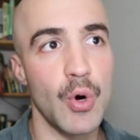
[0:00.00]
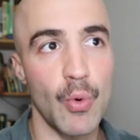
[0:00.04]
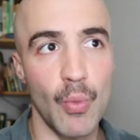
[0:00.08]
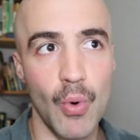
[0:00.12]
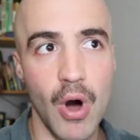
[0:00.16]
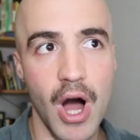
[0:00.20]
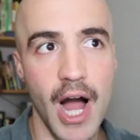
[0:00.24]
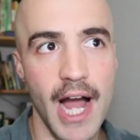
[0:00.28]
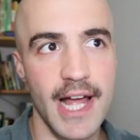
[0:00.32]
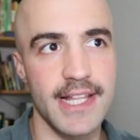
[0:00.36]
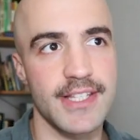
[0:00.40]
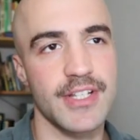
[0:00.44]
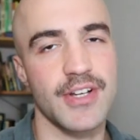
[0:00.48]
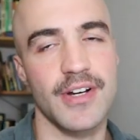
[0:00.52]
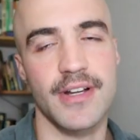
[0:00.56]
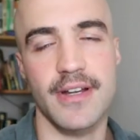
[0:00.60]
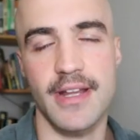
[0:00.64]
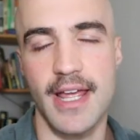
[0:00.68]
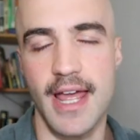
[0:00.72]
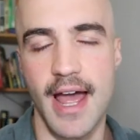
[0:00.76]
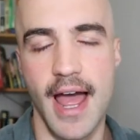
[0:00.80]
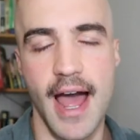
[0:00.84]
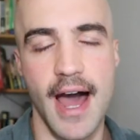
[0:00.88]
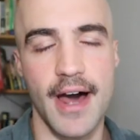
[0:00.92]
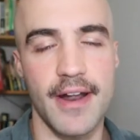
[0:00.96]
Why? It's
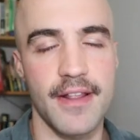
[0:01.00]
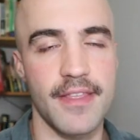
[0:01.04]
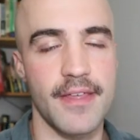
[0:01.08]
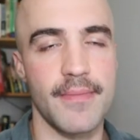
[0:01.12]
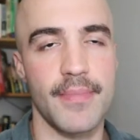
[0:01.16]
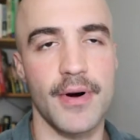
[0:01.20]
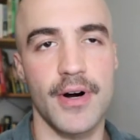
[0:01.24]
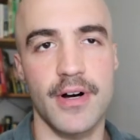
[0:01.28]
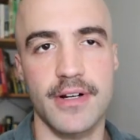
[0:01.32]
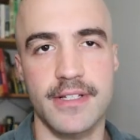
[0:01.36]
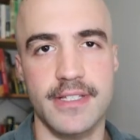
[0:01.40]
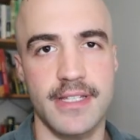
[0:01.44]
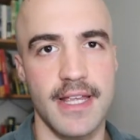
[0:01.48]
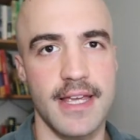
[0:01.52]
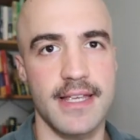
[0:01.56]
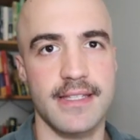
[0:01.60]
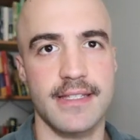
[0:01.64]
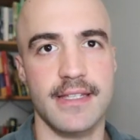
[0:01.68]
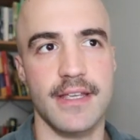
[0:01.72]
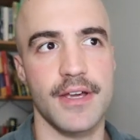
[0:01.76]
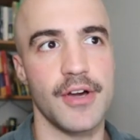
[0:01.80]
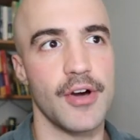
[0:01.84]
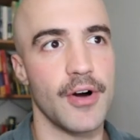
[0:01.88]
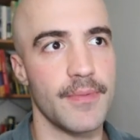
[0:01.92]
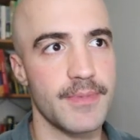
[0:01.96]
got out-of-the-box
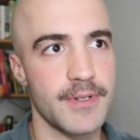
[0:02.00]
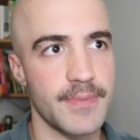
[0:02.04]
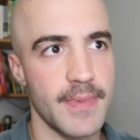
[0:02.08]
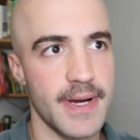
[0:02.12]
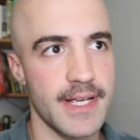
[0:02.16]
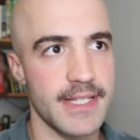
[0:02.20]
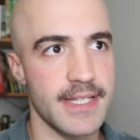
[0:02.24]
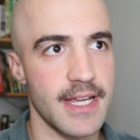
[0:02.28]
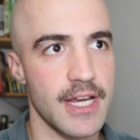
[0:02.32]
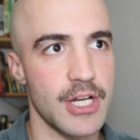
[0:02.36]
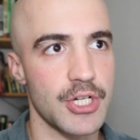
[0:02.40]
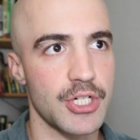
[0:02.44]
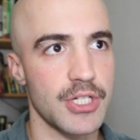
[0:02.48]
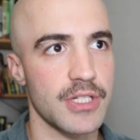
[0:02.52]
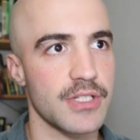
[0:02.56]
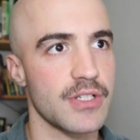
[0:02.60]
SEO optimization.